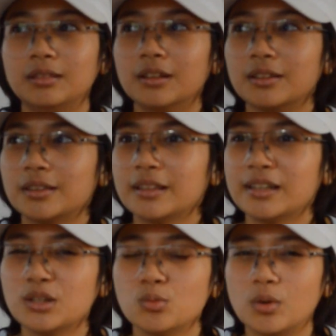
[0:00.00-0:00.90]
the
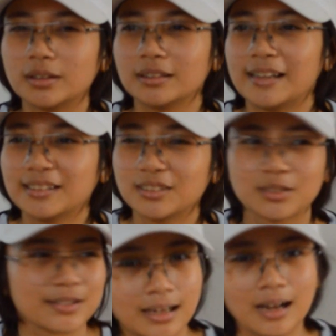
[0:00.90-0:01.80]
thing you want
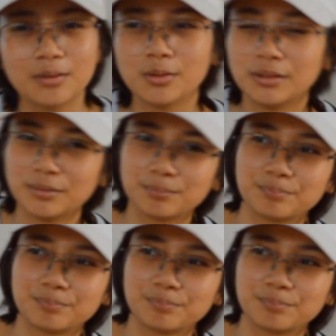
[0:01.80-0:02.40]
lighter. I will